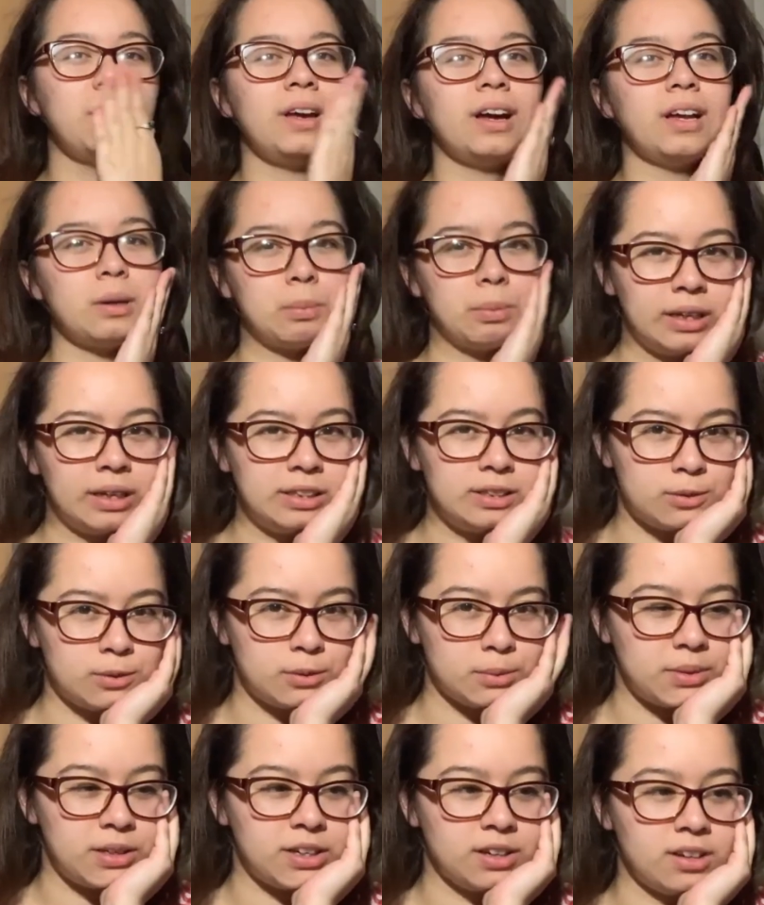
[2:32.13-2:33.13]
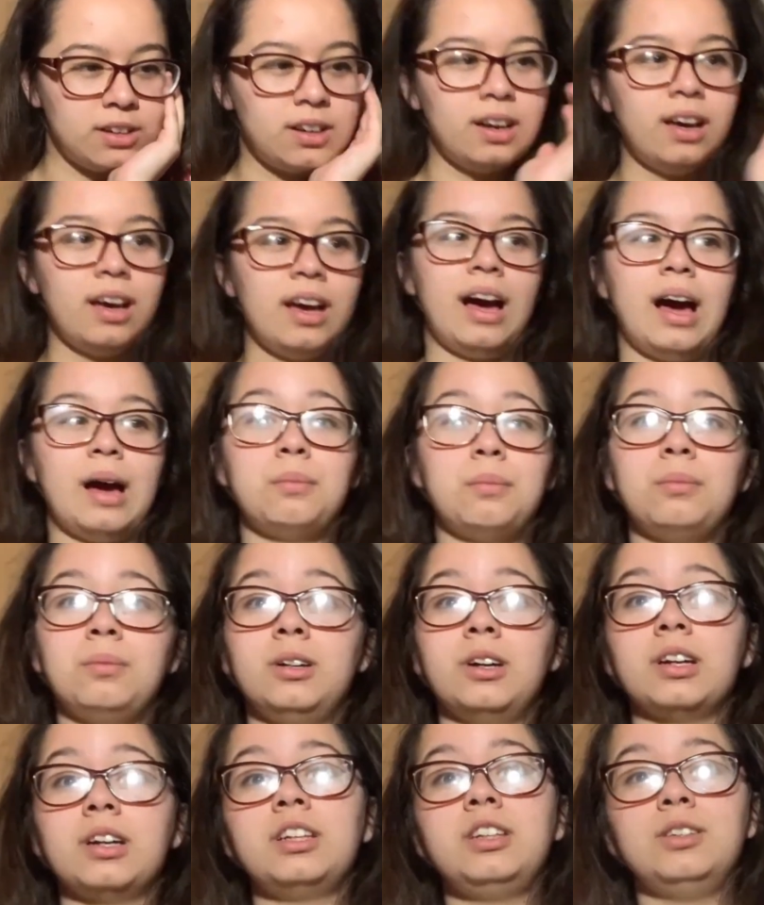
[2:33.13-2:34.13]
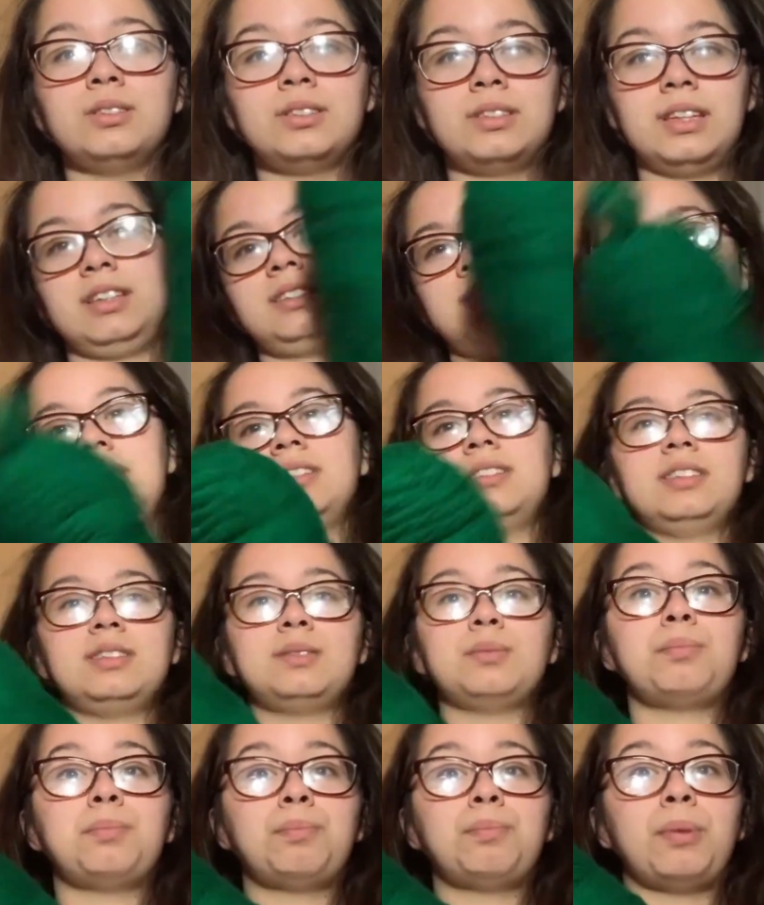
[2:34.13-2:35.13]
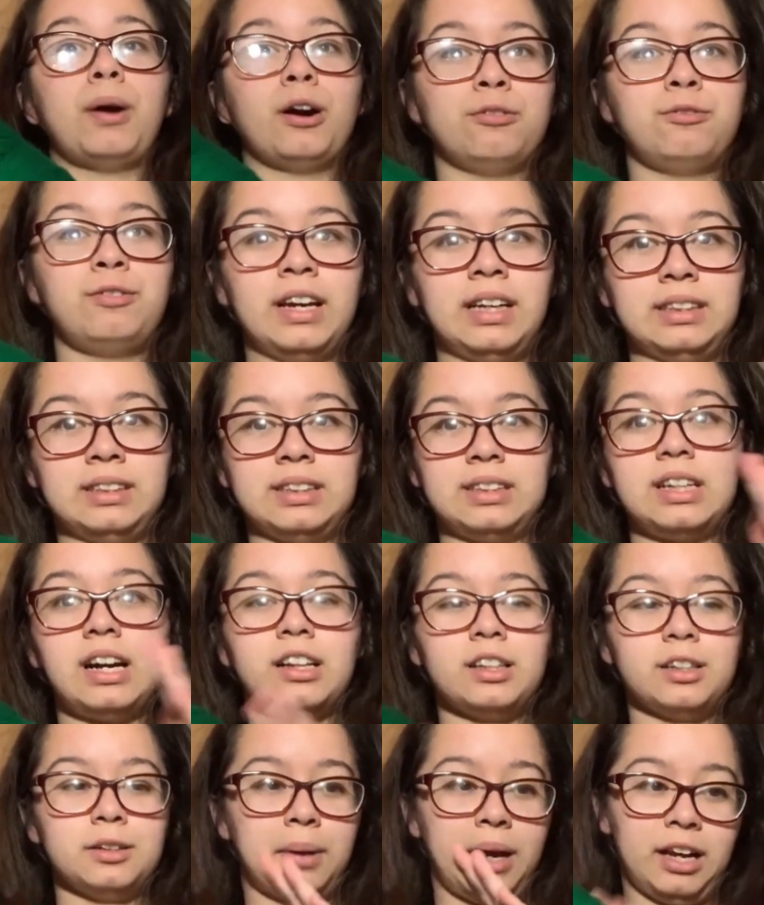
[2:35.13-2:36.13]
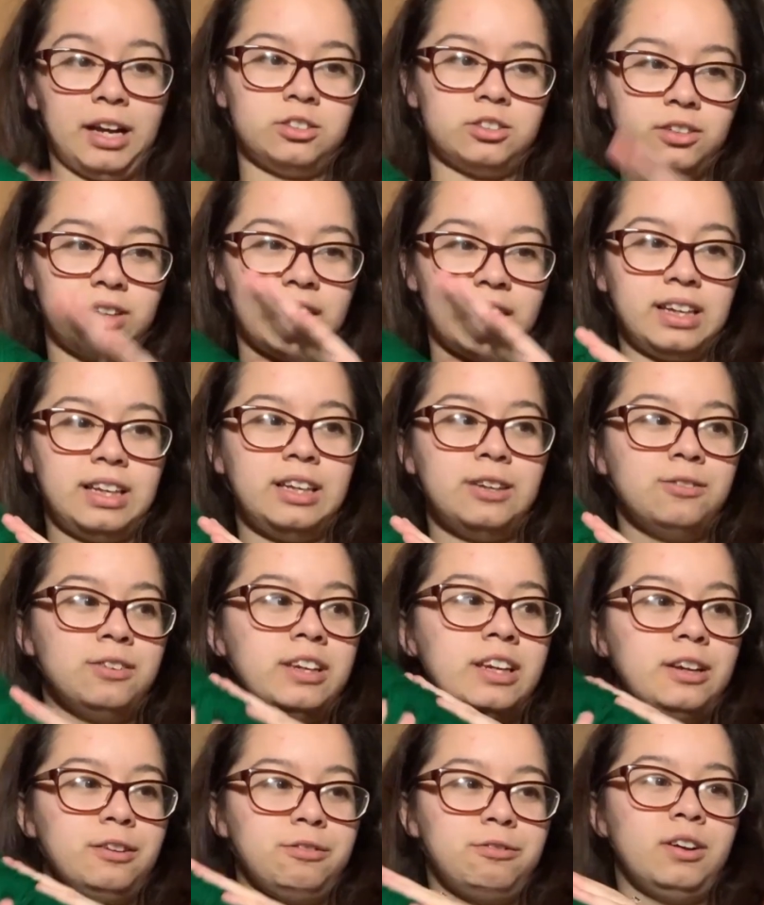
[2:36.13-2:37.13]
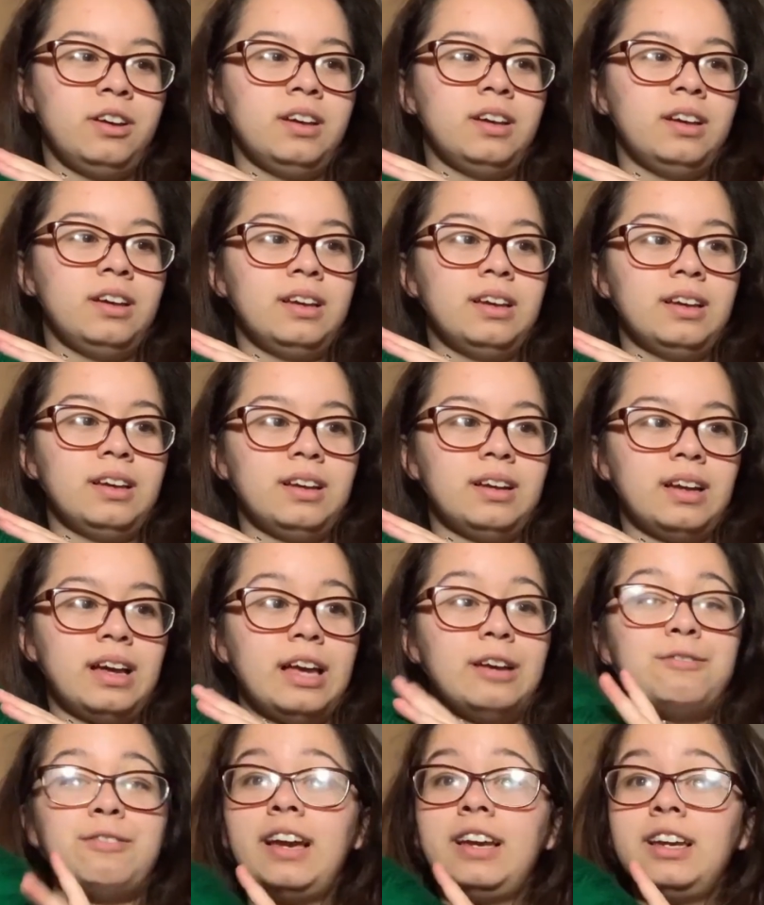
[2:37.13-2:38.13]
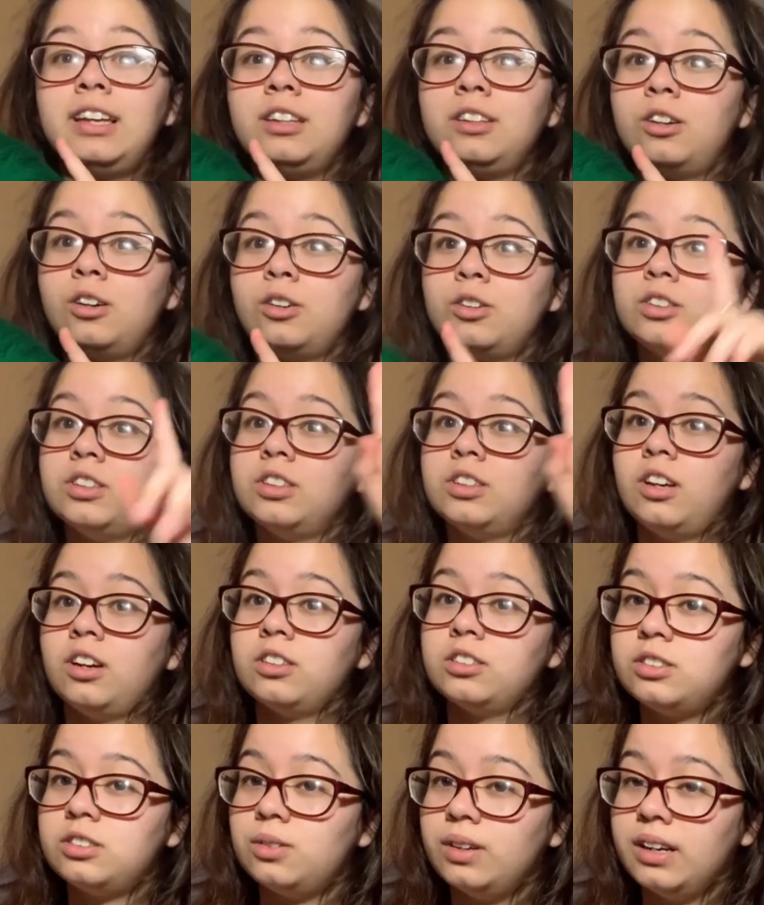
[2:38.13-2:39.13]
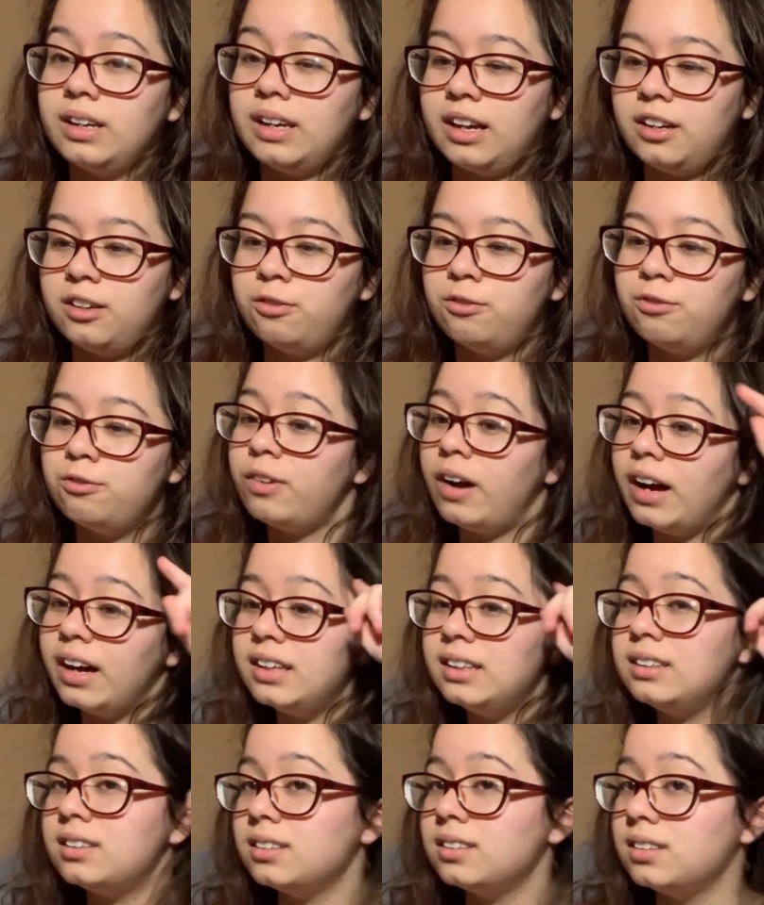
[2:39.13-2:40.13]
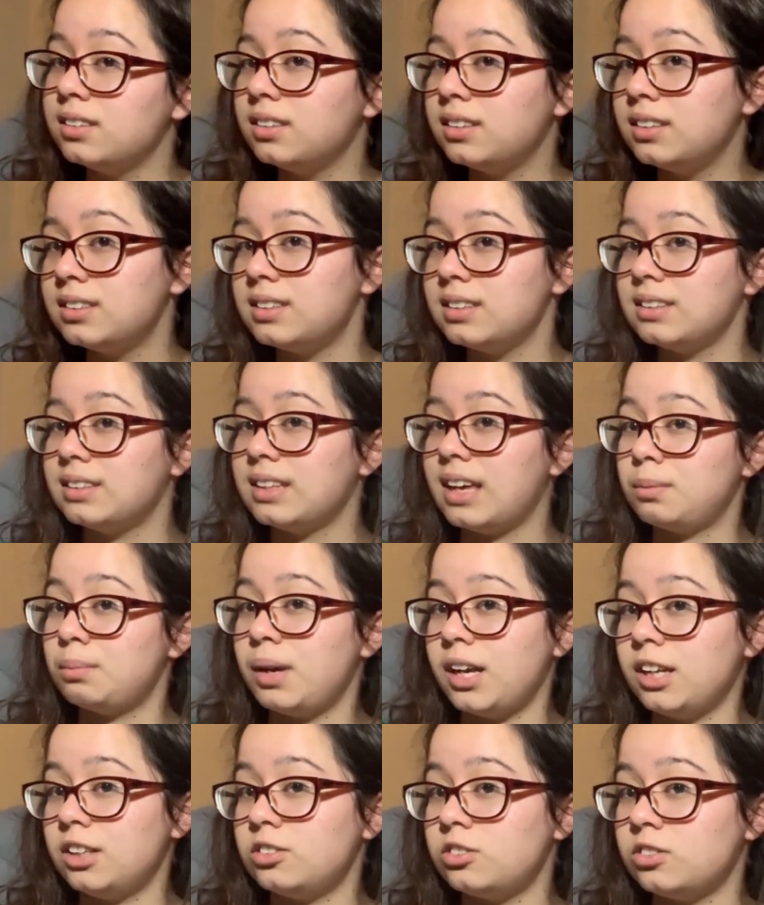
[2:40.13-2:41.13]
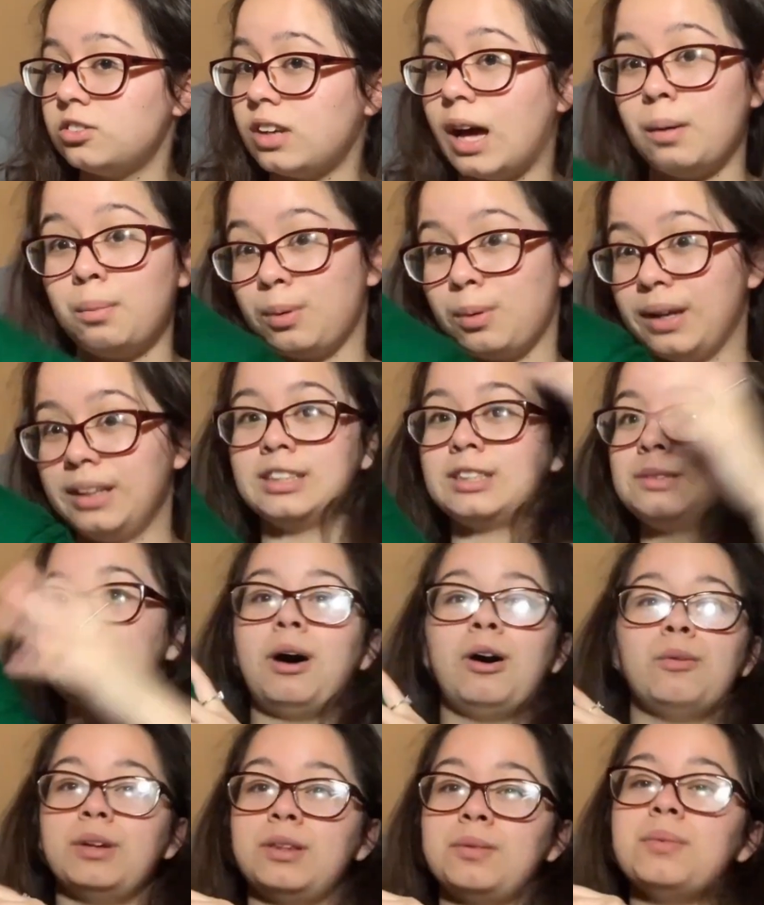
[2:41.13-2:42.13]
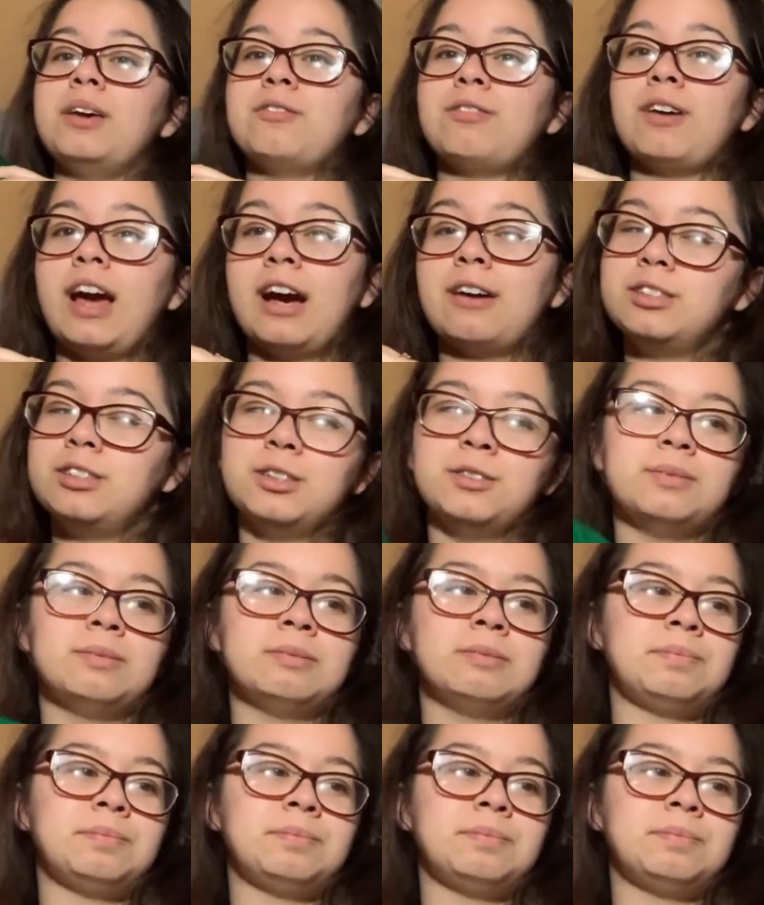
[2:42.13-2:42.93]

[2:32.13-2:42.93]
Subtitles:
We gotta brainstorm here. I'm gonna use this because it's perfect color match, okay? Even if I can go to the yarn store and I could find this exact match, I'll bring this ball with me if I have to.